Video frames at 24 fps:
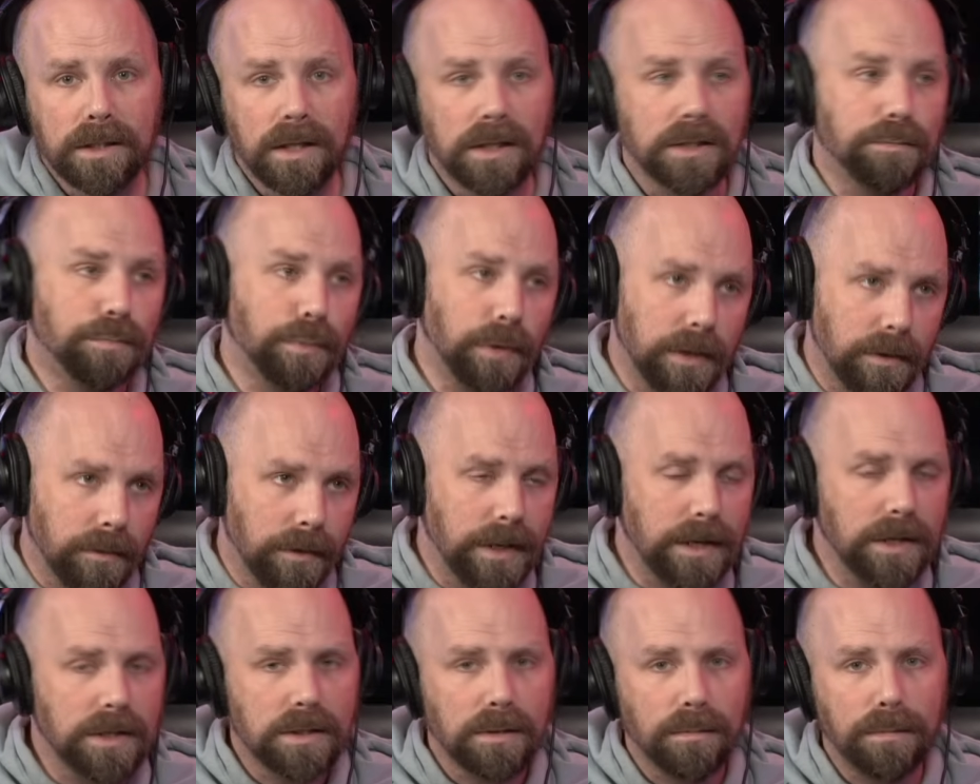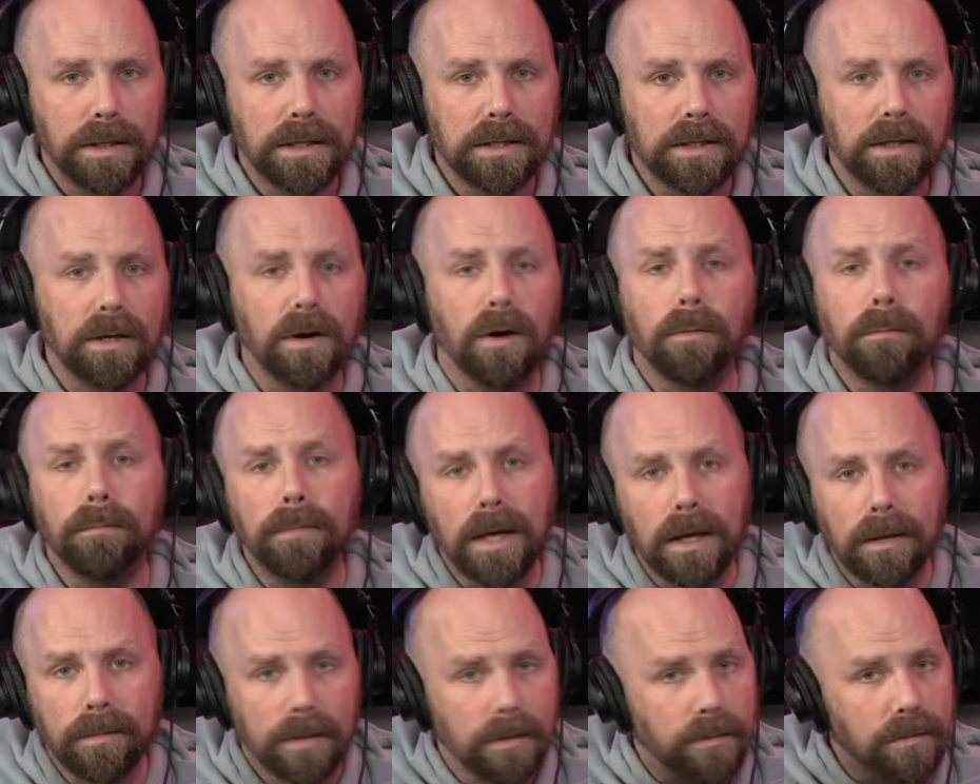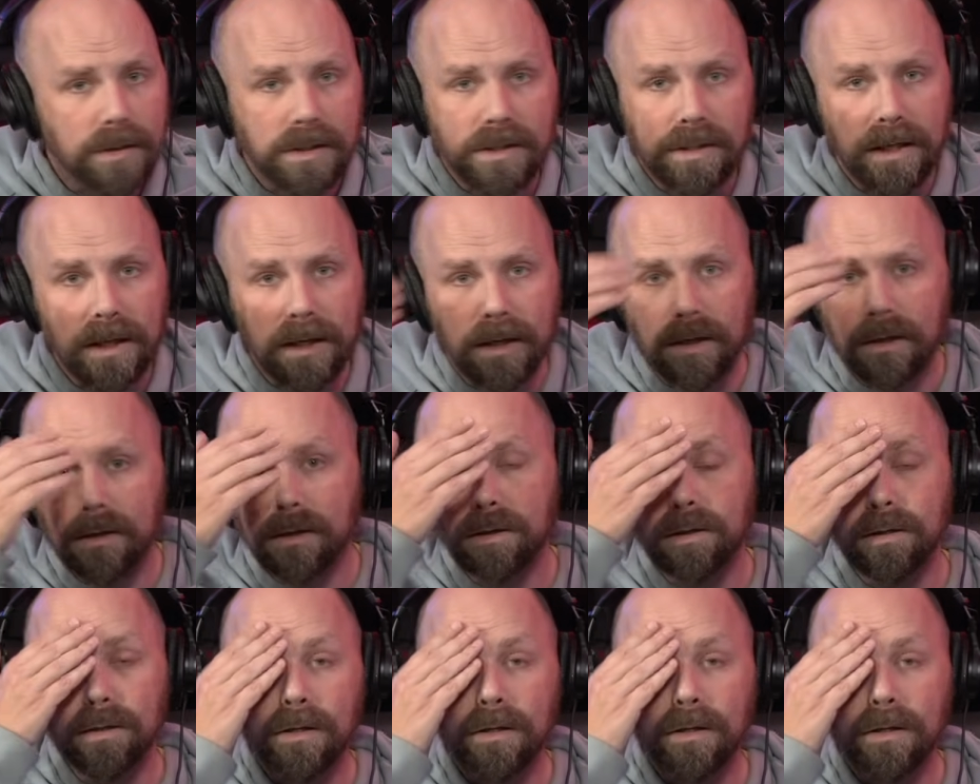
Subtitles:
Let's bring her in as a big deal. Maybe. We'll see.